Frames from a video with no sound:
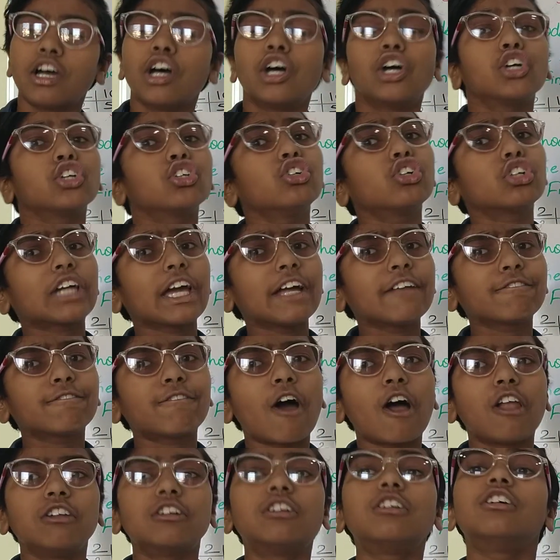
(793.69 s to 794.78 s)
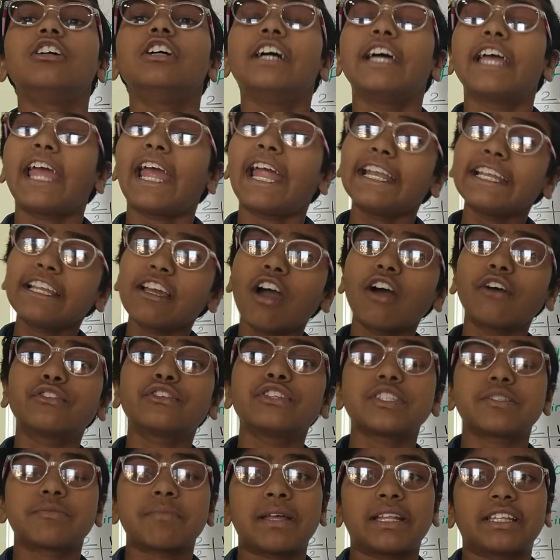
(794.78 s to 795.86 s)
You can follow any of this
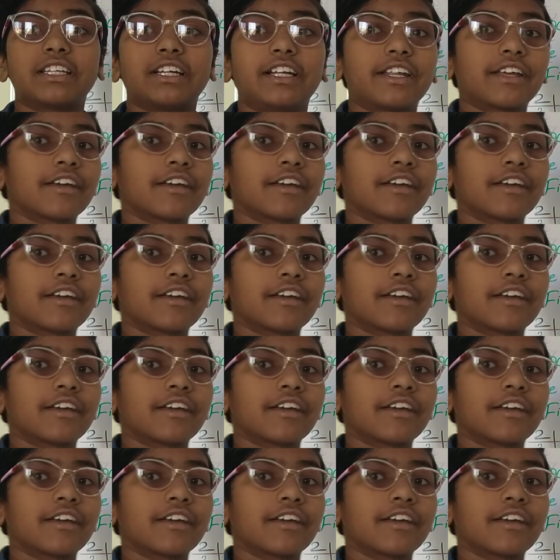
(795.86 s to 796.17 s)
method.